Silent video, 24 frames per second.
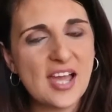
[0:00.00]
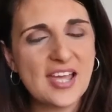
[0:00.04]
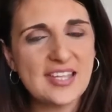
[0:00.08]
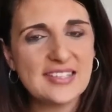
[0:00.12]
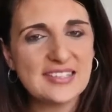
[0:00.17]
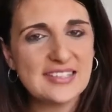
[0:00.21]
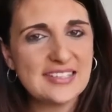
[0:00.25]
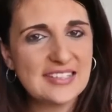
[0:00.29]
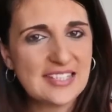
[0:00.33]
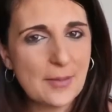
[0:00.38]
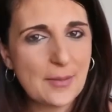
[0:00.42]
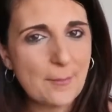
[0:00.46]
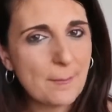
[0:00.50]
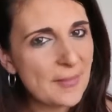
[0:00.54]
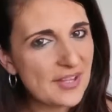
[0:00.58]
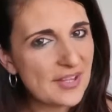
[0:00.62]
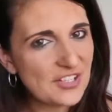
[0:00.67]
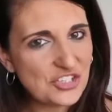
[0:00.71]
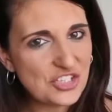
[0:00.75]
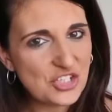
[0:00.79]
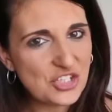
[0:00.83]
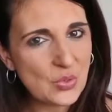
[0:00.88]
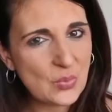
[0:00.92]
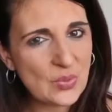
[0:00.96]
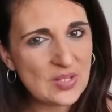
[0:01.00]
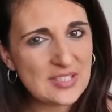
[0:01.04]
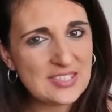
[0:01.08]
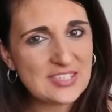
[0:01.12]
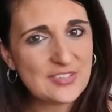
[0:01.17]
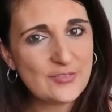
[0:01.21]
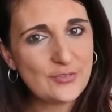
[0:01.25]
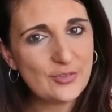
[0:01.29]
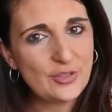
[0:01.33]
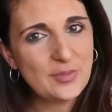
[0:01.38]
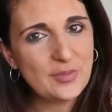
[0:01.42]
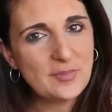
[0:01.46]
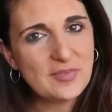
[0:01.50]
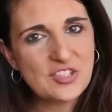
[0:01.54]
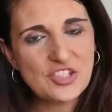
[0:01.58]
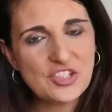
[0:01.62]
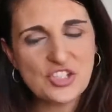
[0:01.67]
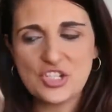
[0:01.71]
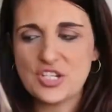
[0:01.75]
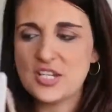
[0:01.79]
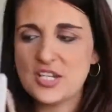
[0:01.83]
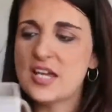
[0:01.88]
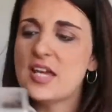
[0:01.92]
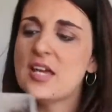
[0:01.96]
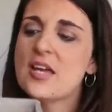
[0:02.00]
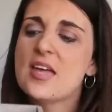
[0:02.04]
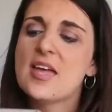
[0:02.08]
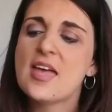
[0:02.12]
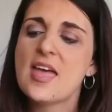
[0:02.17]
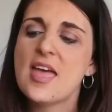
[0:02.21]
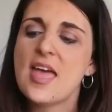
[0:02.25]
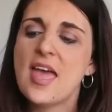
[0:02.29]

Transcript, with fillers: I did get matching ones for them this year.